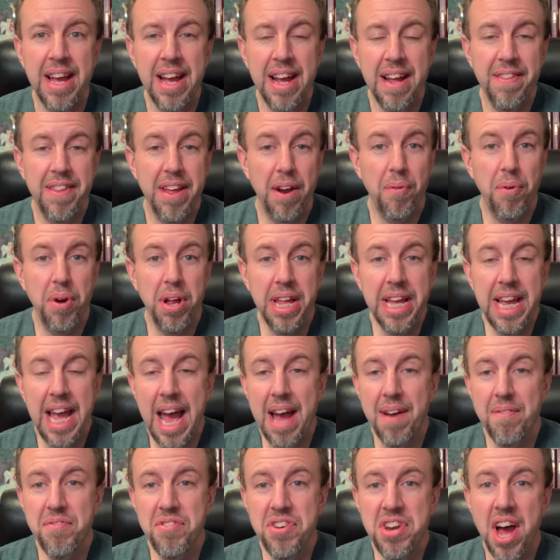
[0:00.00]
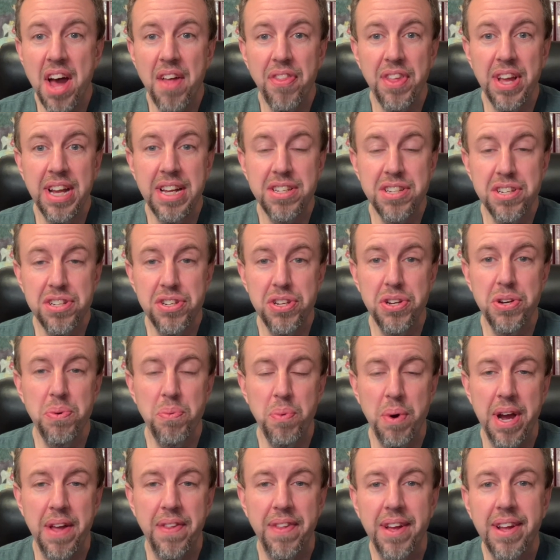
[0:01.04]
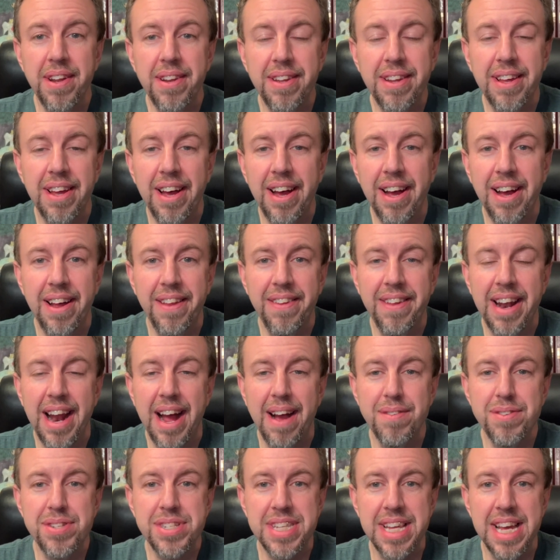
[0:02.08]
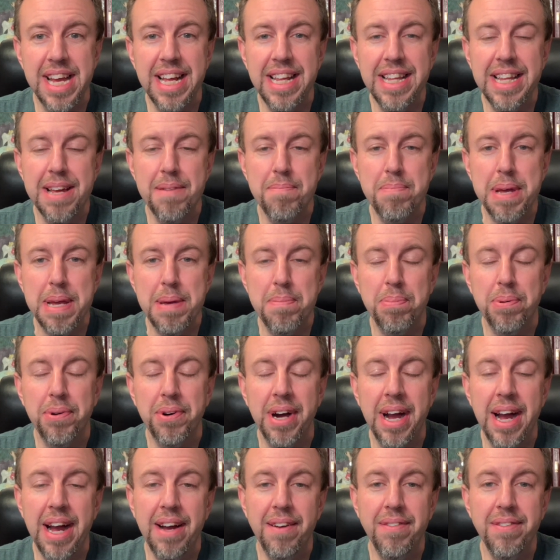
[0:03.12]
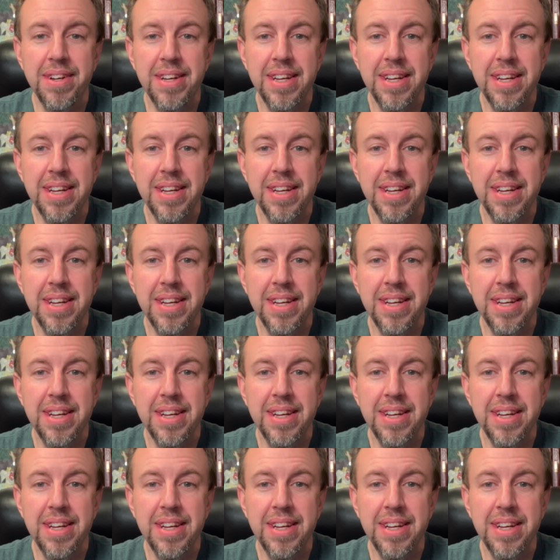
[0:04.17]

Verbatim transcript: that really have nothing to do with it that I've seen that people have